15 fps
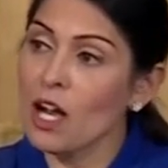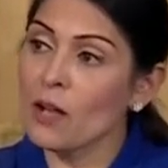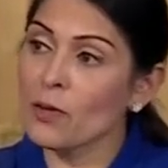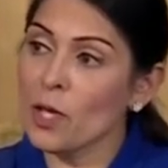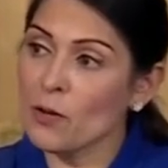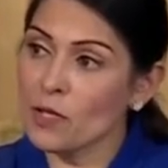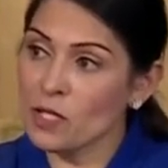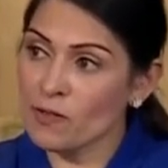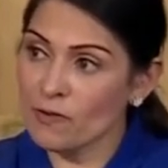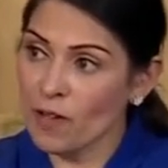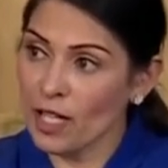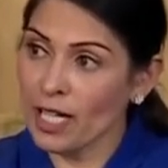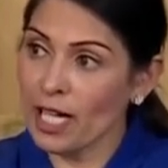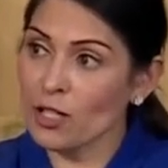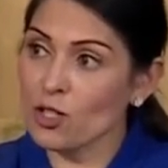and there is
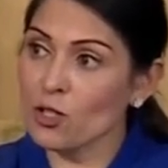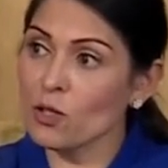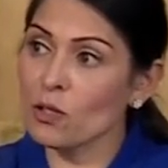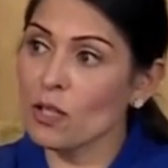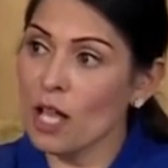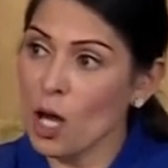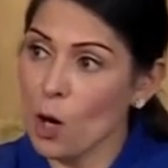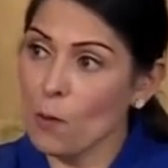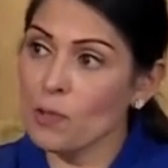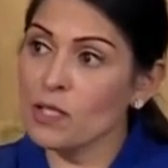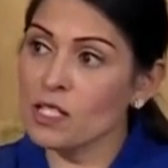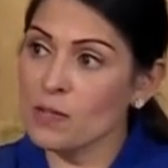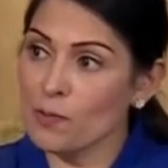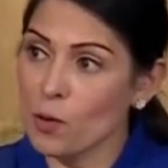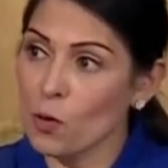financial help
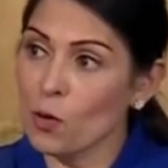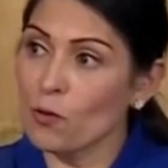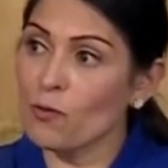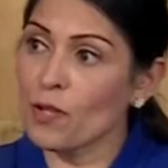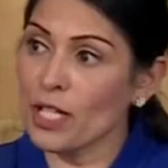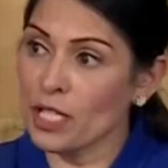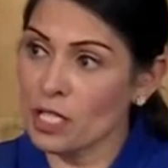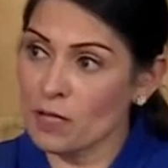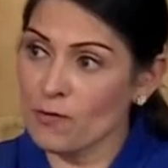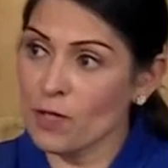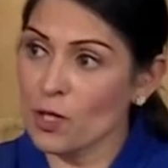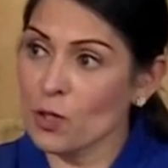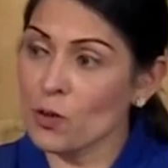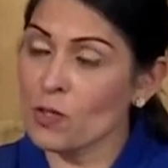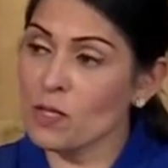and support for
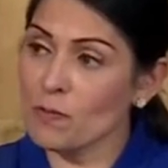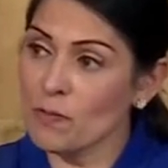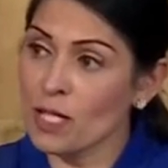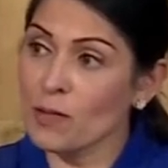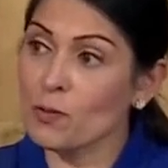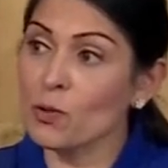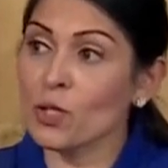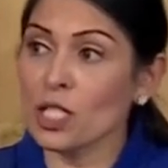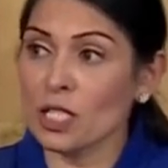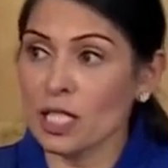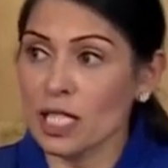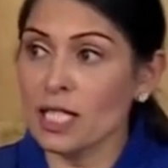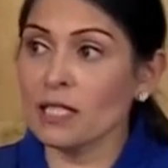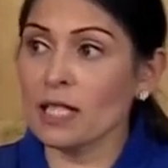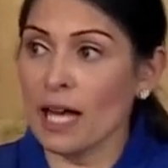individuals and people that
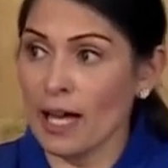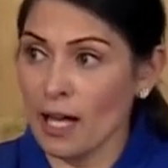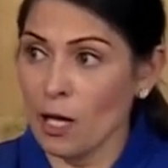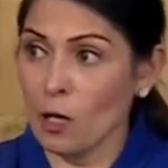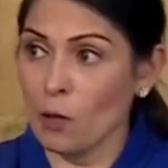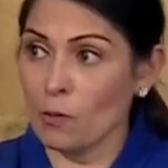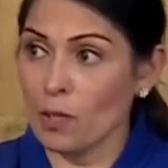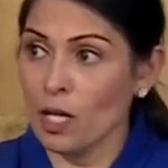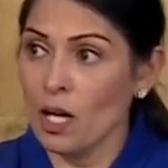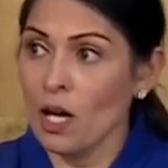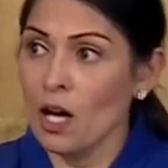need that help.